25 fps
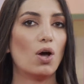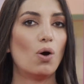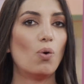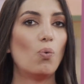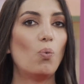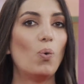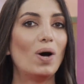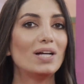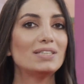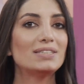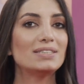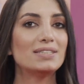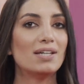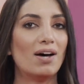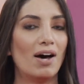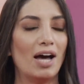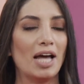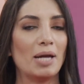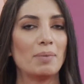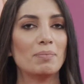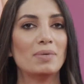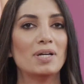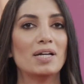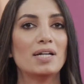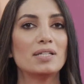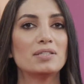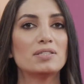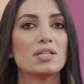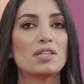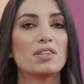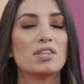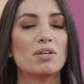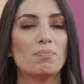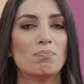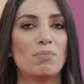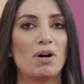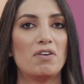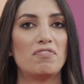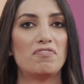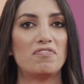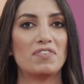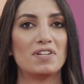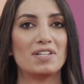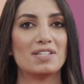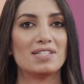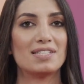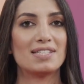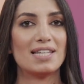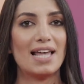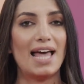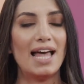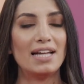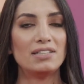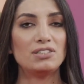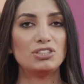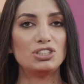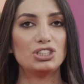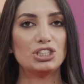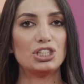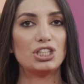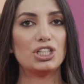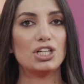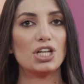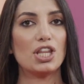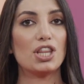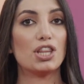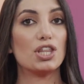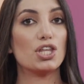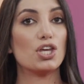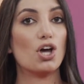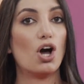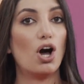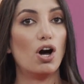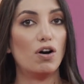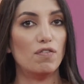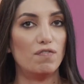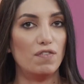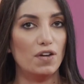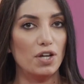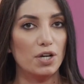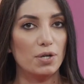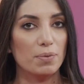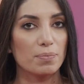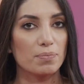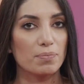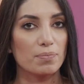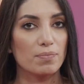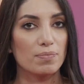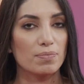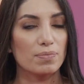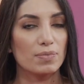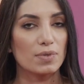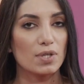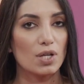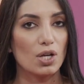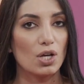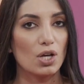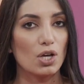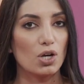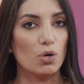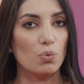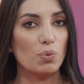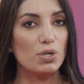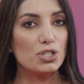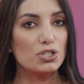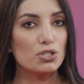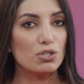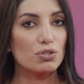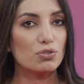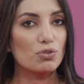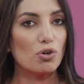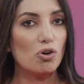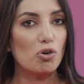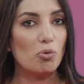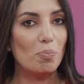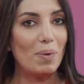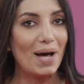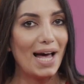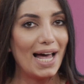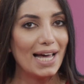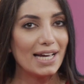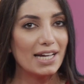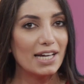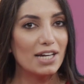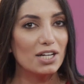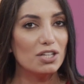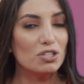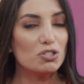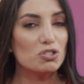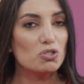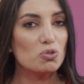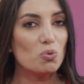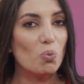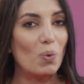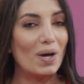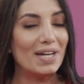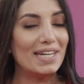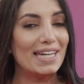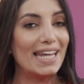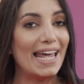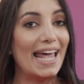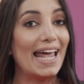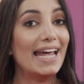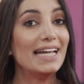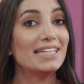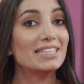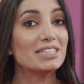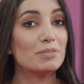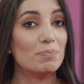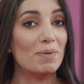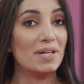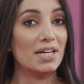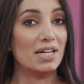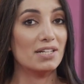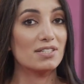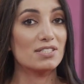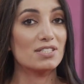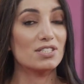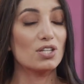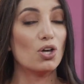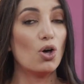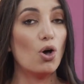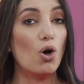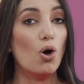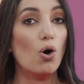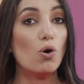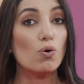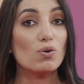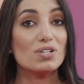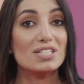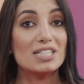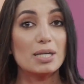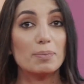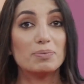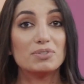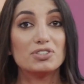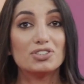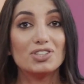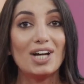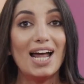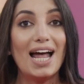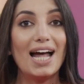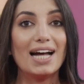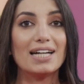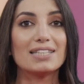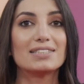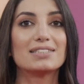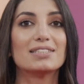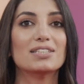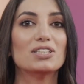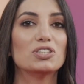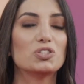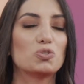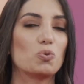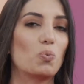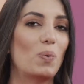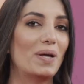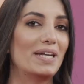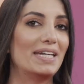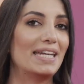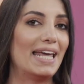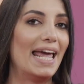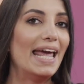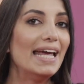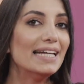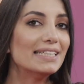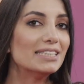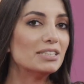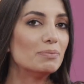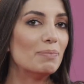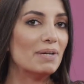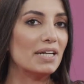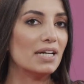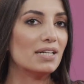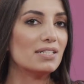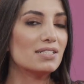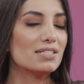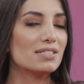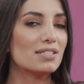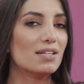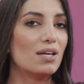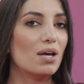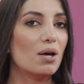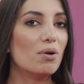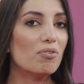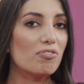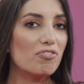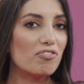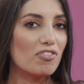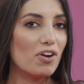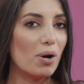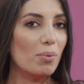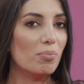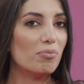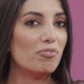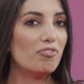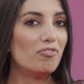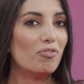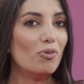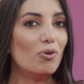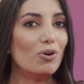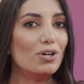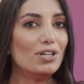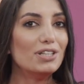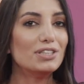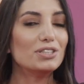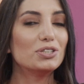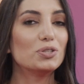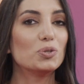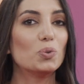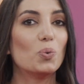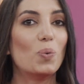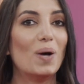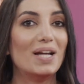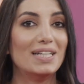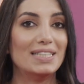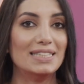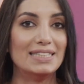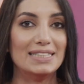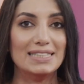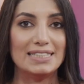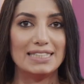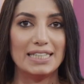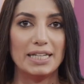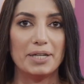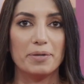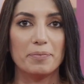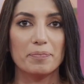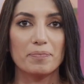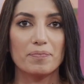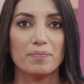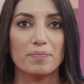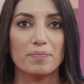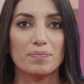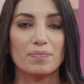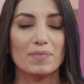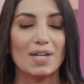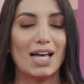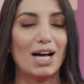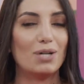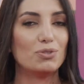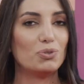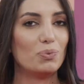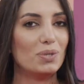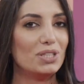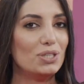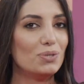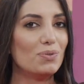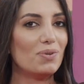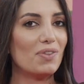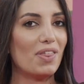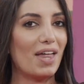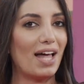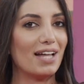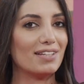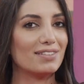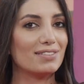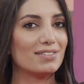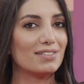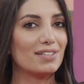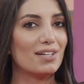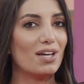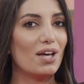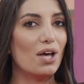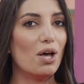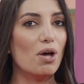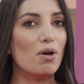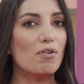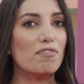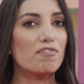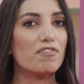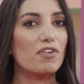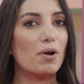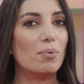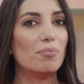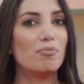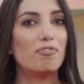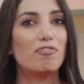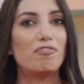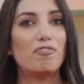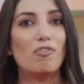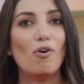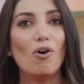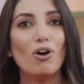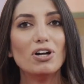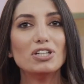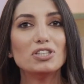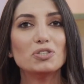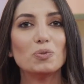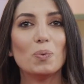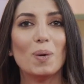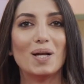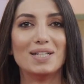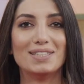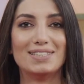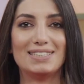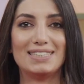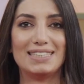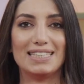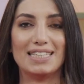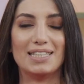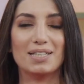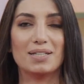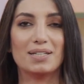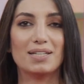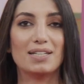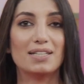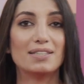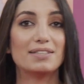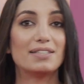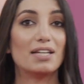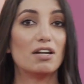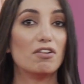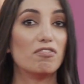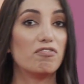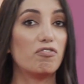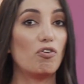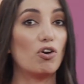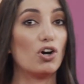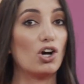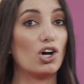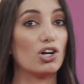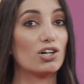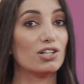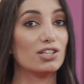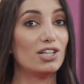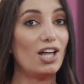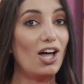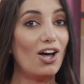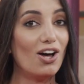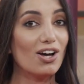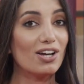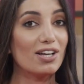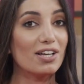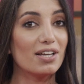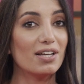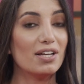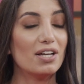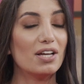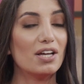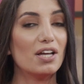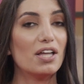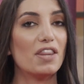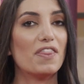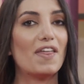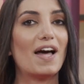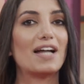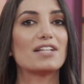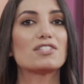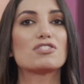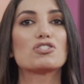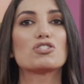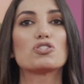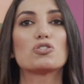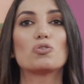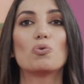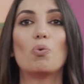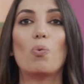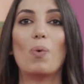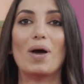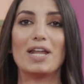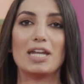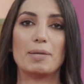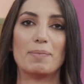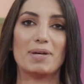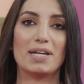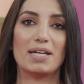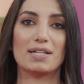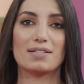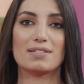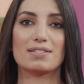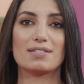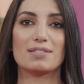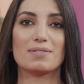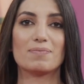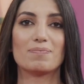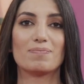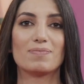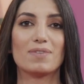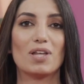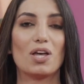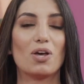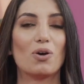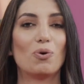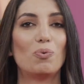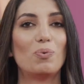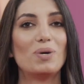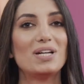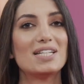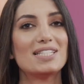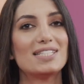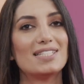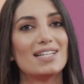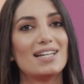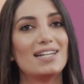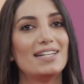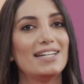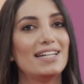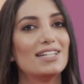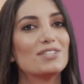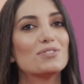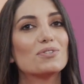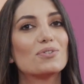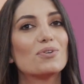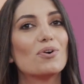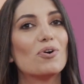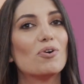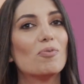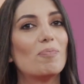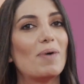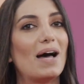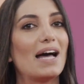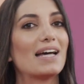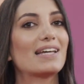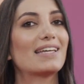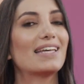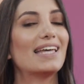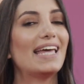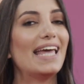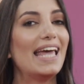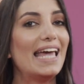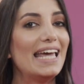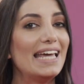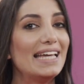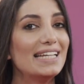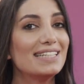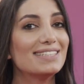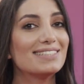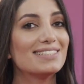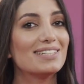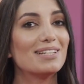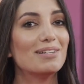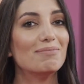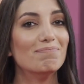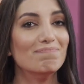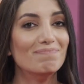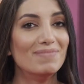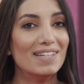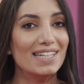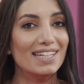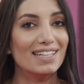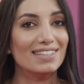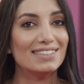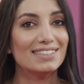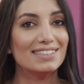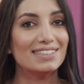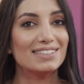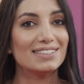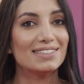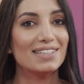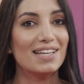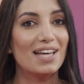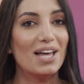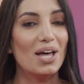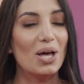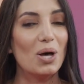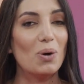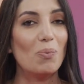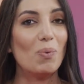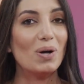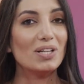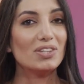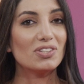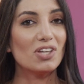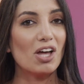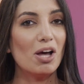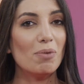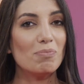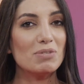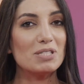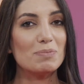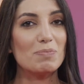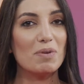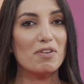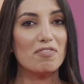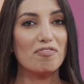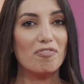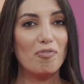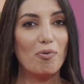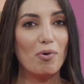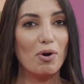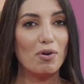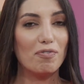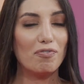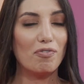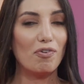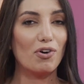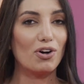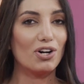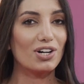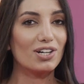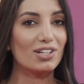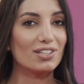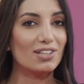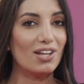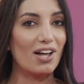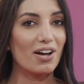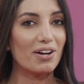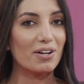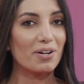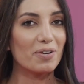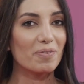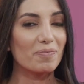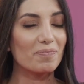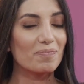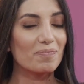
What time did the muffins enter the oven? We should go back 28 minutes or subtract 28 minutes from 4:20. How do we do that? From 4:20 till 4 o'clock, that's 20 minutes. We still need to go back 8 minutes. What comes before 4 o'clock?